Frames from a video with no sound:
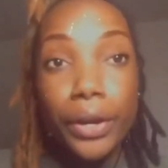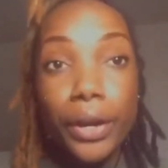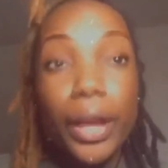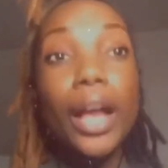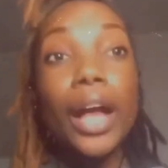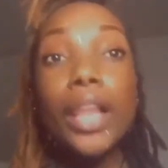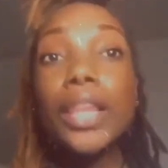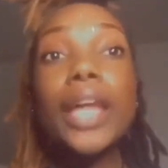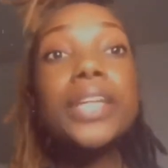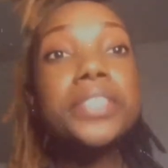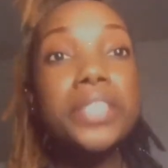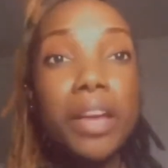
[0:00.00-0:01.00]
a lot of
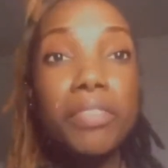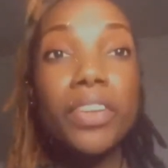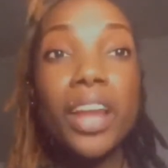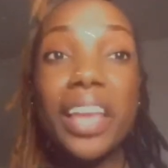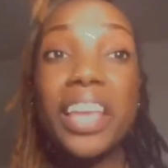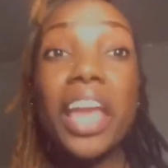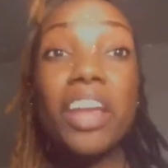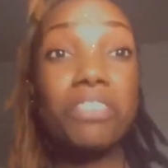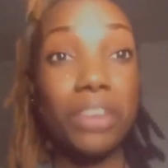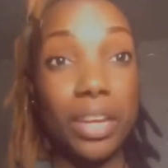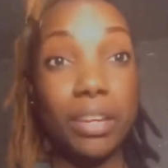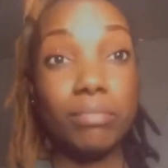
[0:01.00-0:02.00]
stuff that I can't
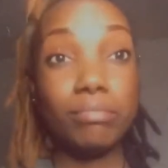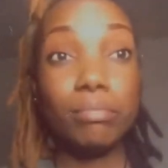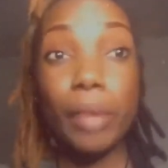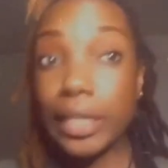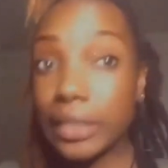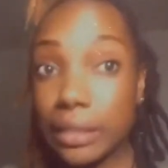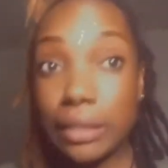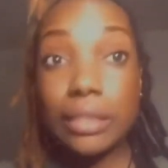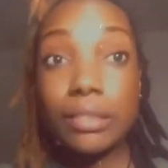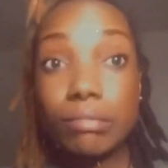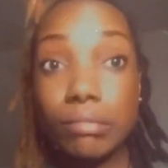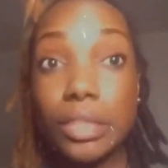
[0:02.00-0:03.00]
read, basically.
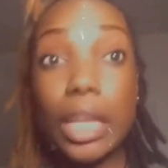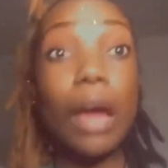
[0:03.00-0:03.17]
So